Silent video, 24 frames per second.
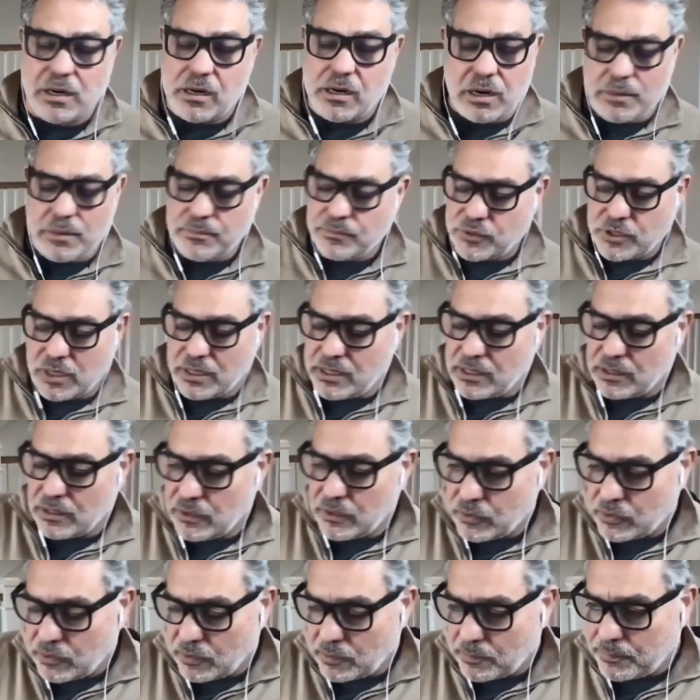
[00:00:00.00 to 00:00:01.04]
or I'm sorry,
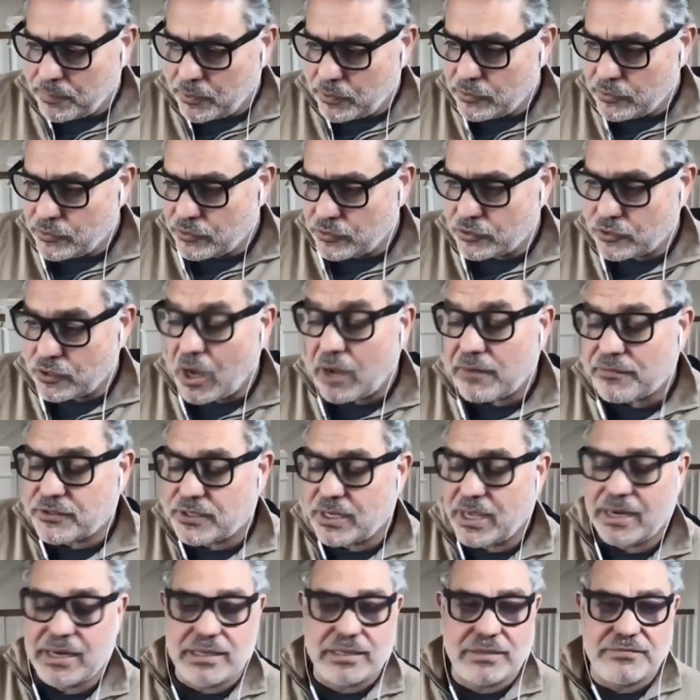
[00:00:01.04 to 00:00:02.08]
the local producer's
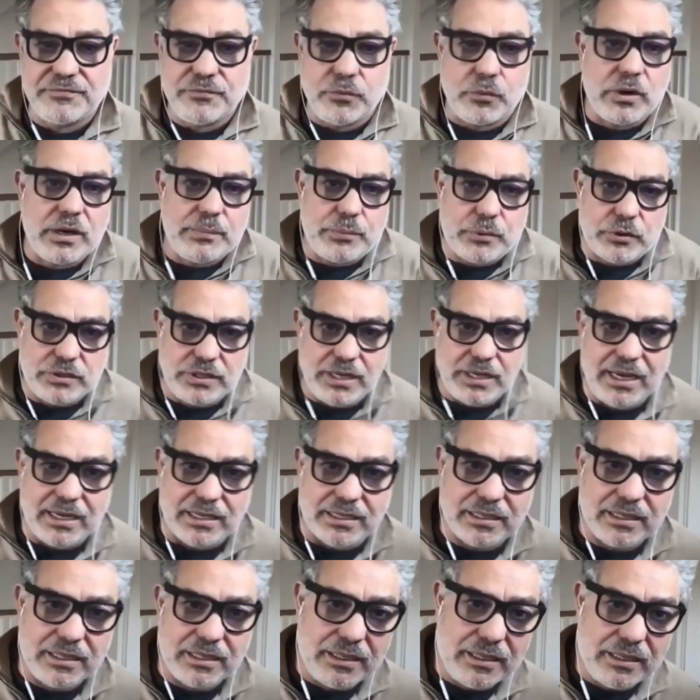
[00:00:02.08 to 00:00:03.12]
offset is
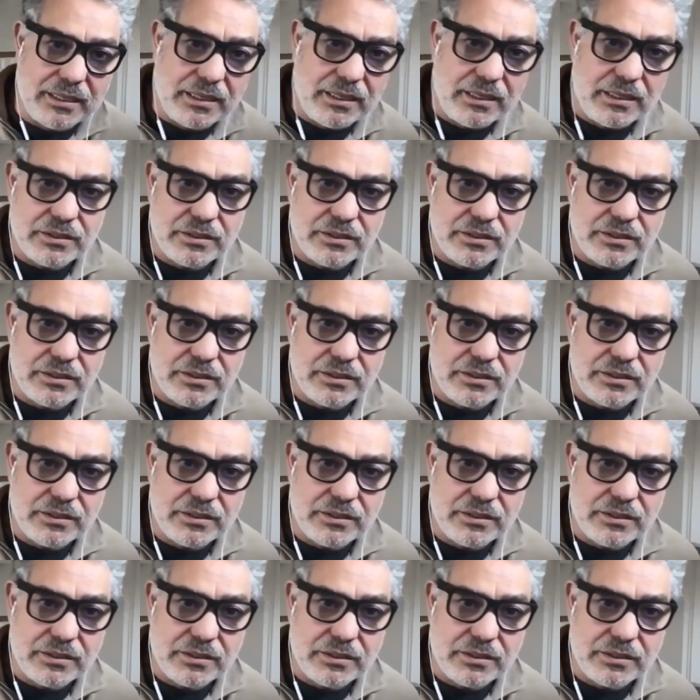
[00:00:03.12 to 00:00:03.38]
40%.